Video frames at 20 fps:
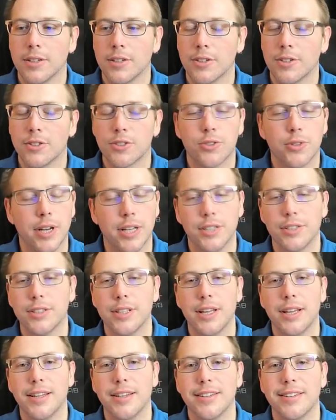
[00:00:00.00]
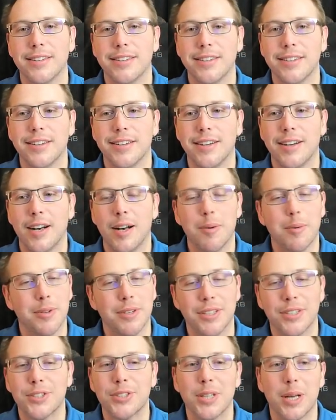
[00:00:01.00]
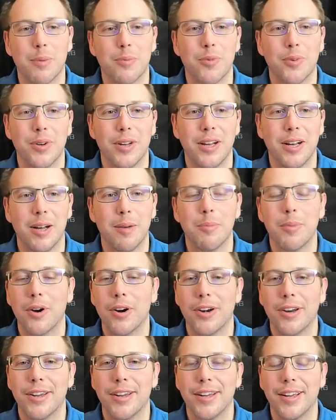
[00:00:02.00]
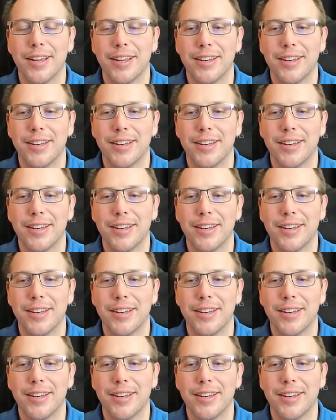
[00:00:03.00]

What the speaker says: Scratch that. I'm going to stop for now. I'm already at